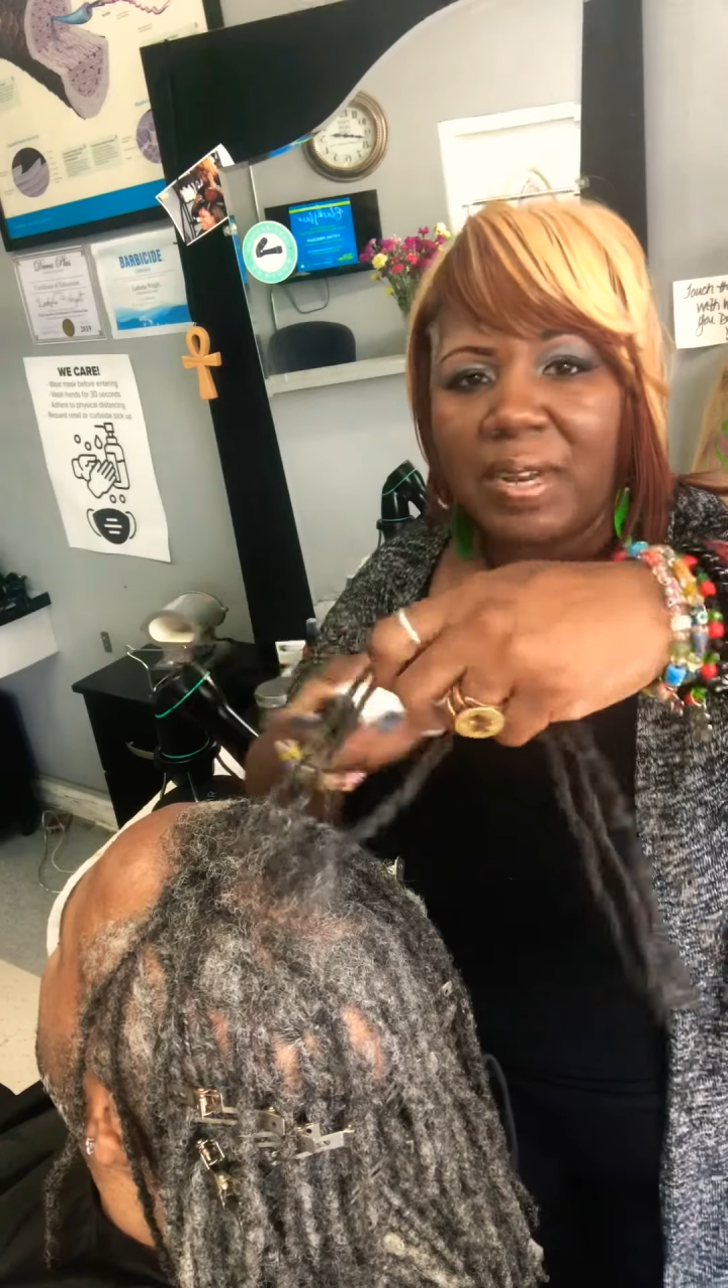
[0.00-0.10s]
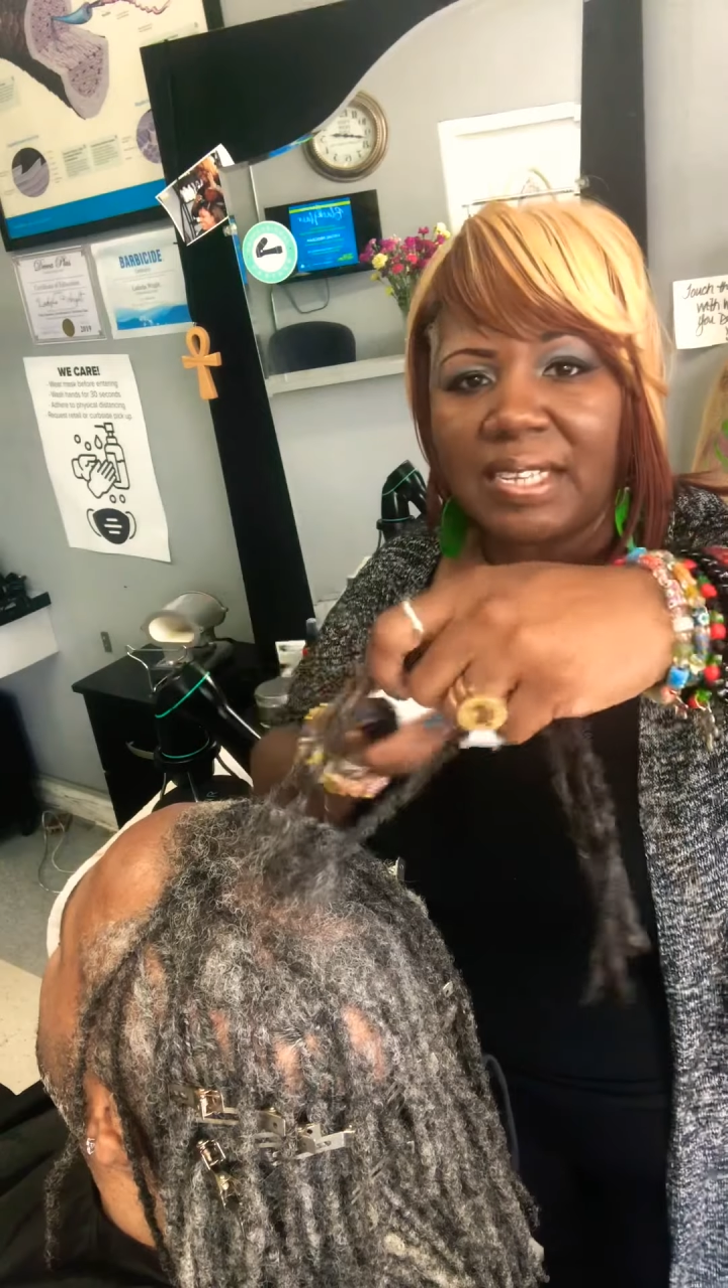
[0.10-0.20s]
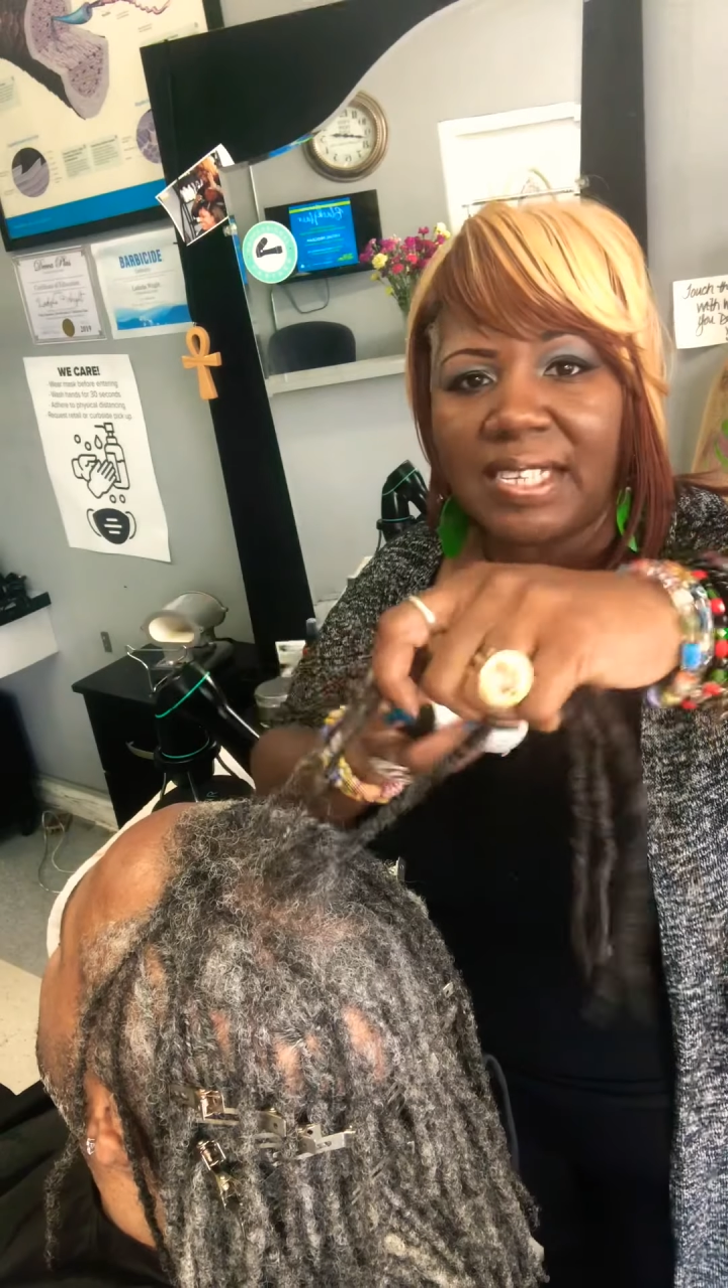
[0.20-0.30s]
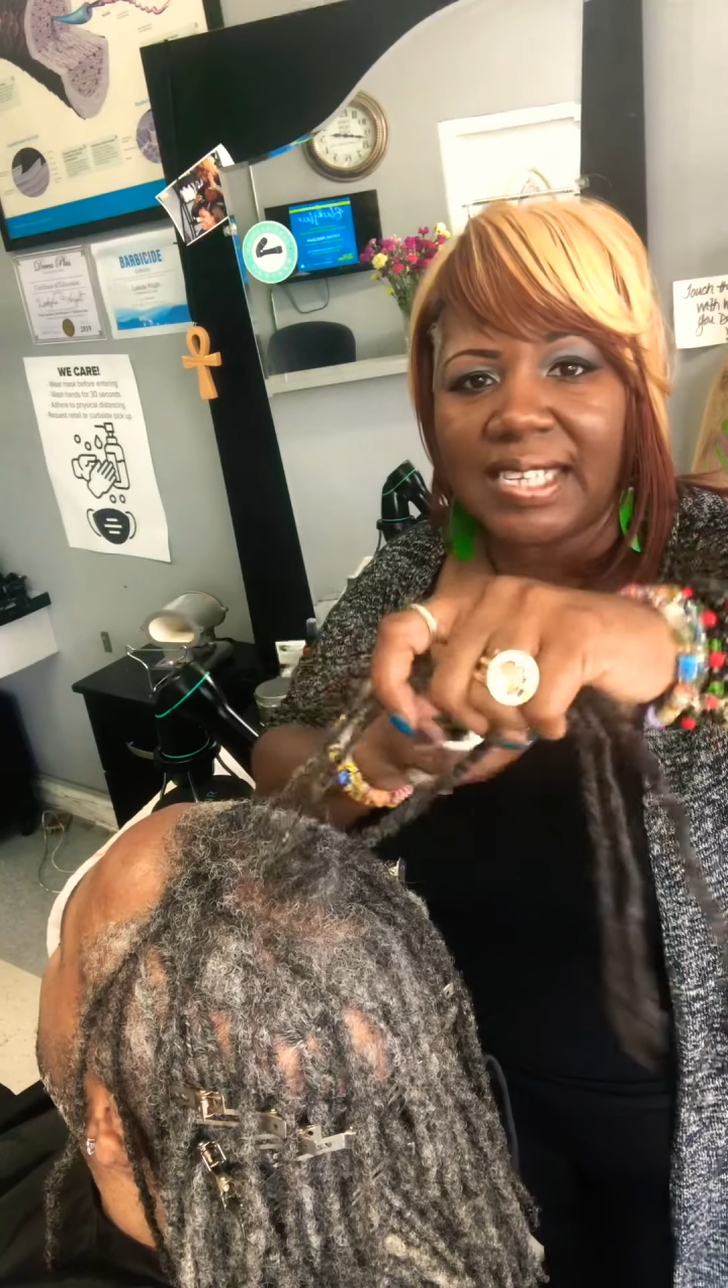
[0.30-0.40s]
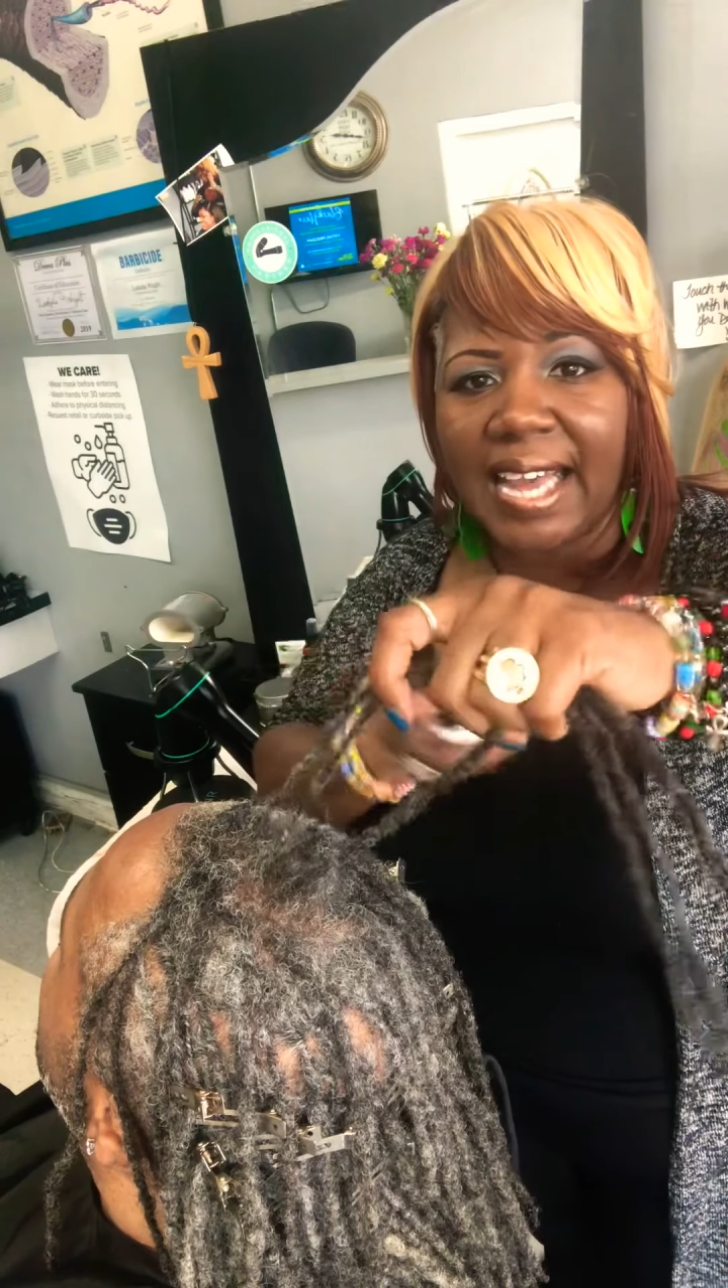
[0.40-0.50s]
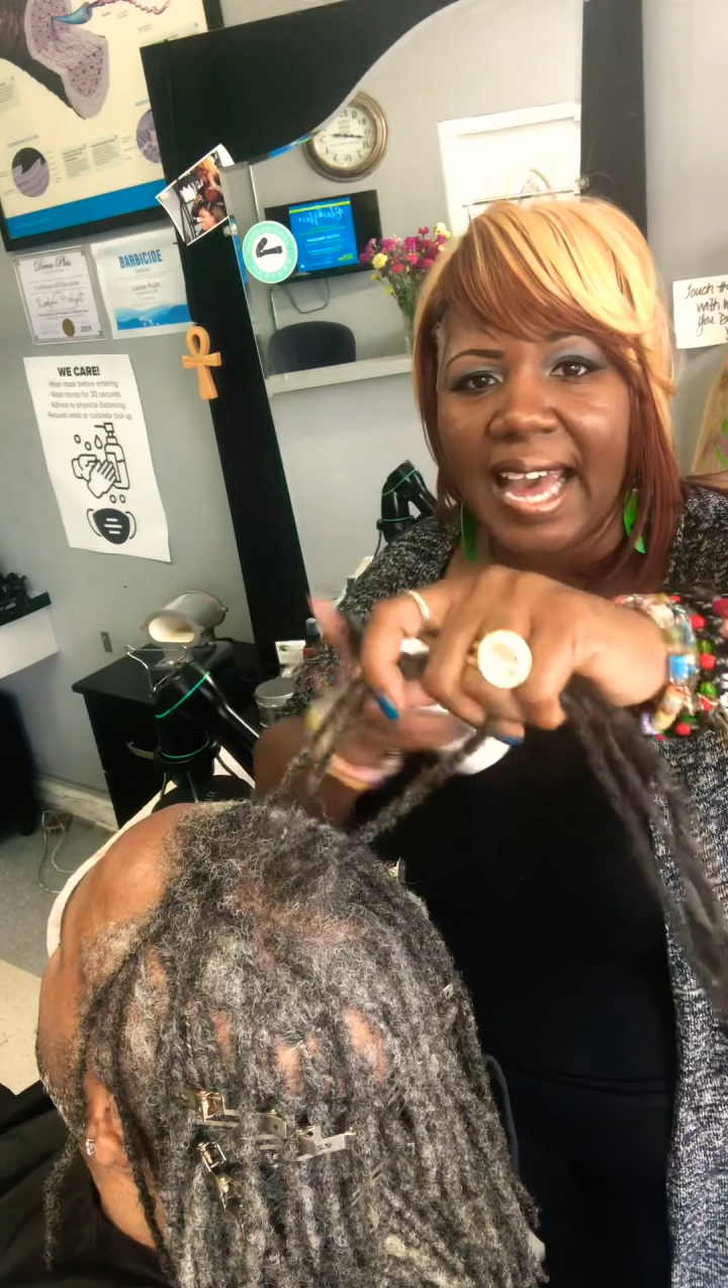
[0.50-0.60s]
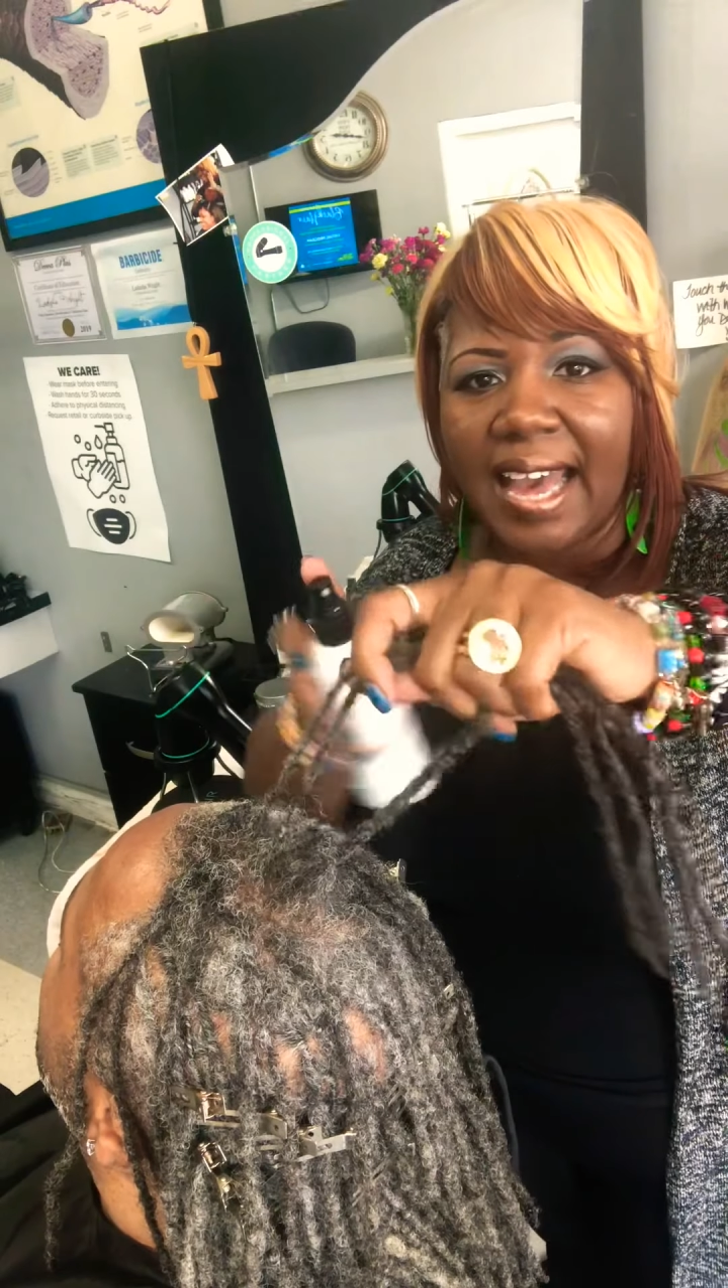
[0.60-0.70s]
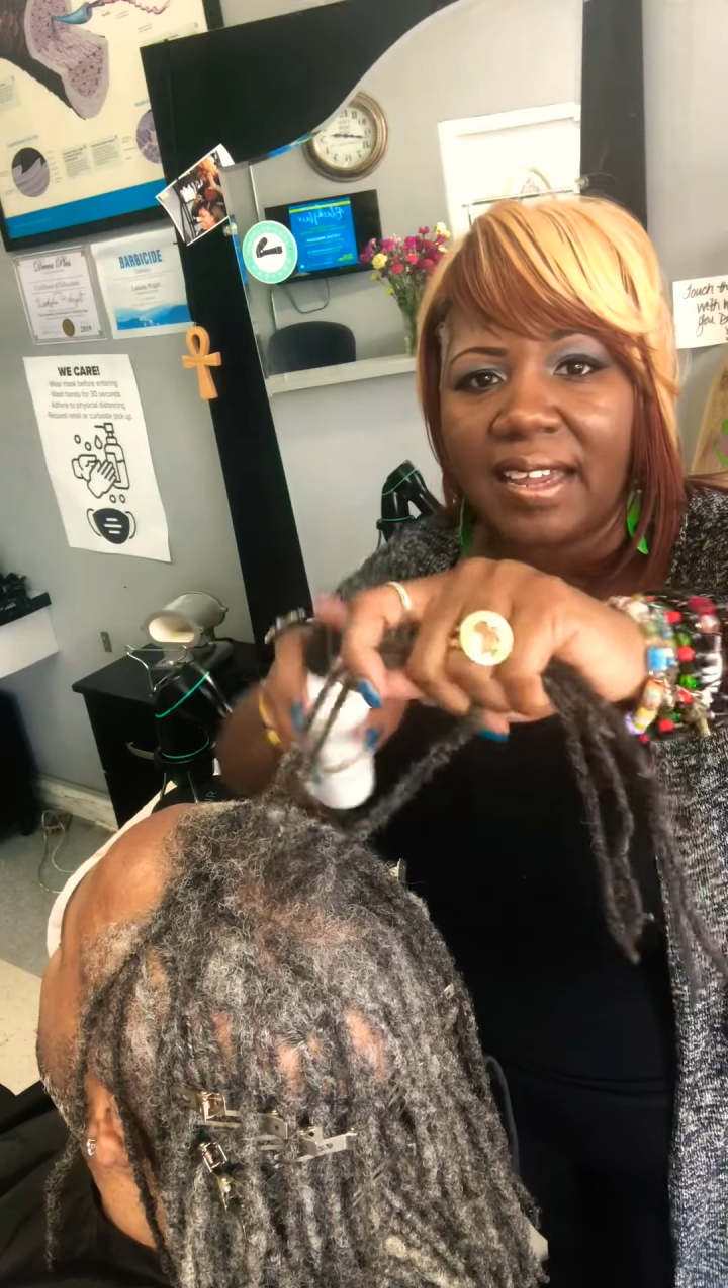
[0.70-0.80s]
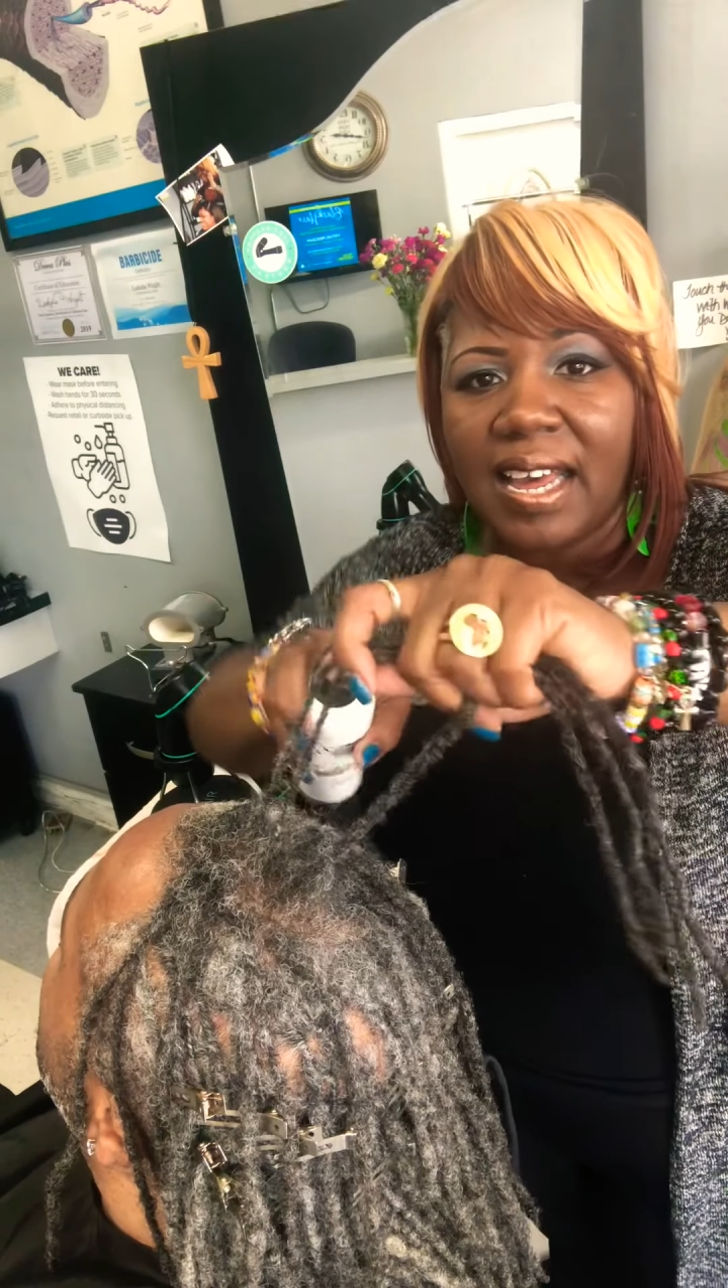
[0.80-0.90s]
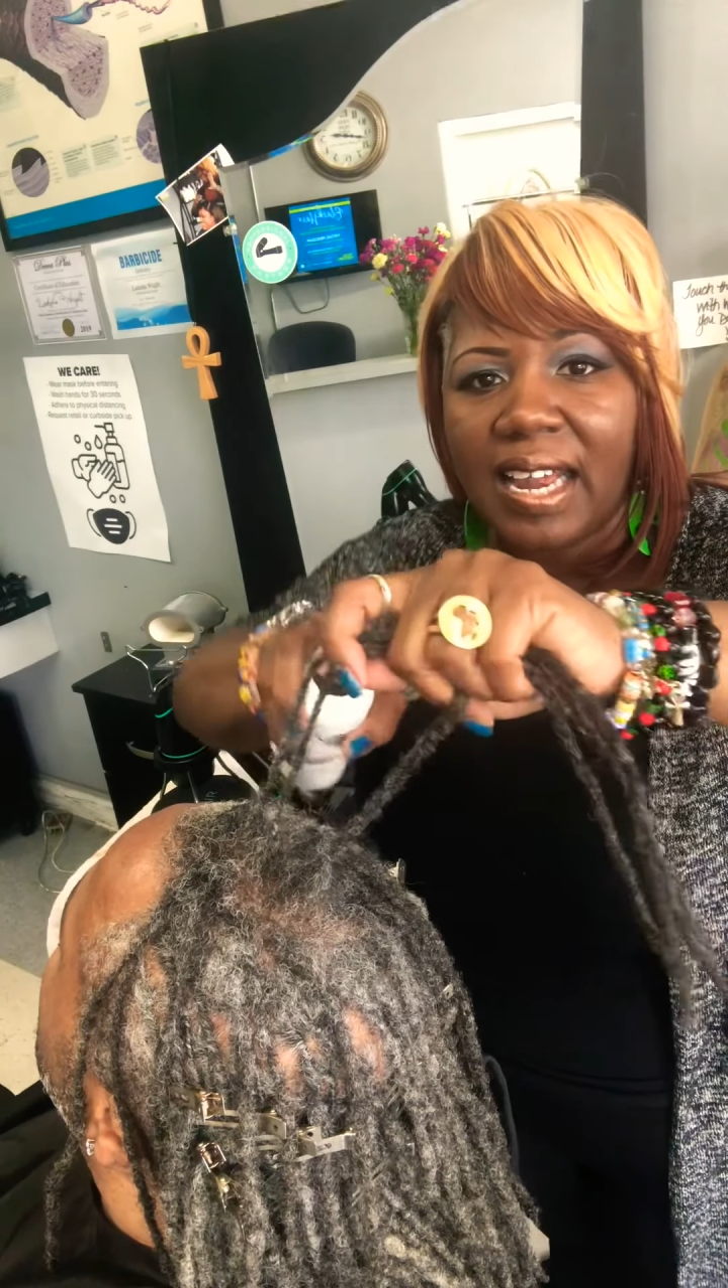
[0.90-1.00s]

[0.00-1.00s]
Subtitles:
instead,